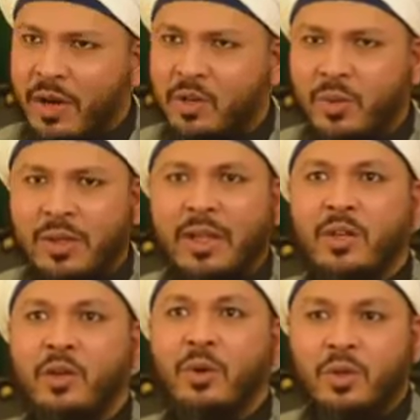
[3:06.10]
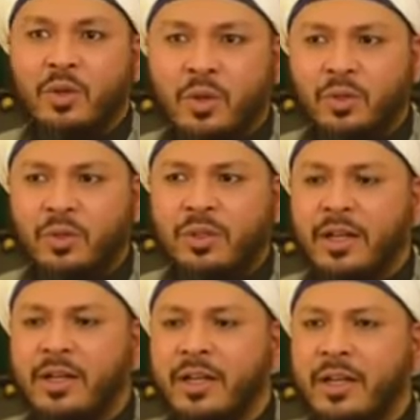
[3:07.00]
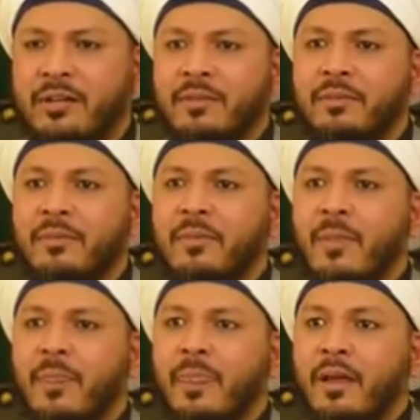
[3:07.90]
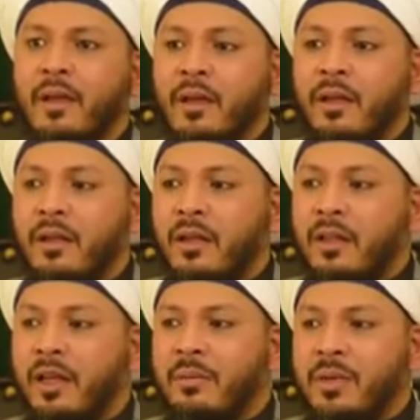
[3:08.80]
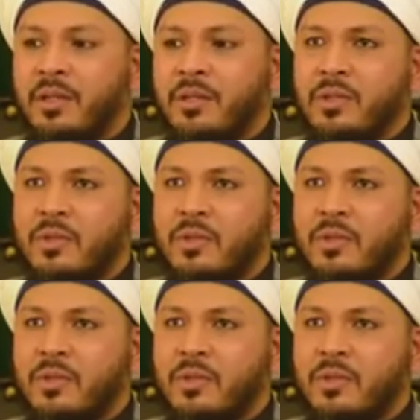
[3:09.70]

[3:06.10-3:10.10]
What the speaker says: then you're going to go into Tariqat? And that means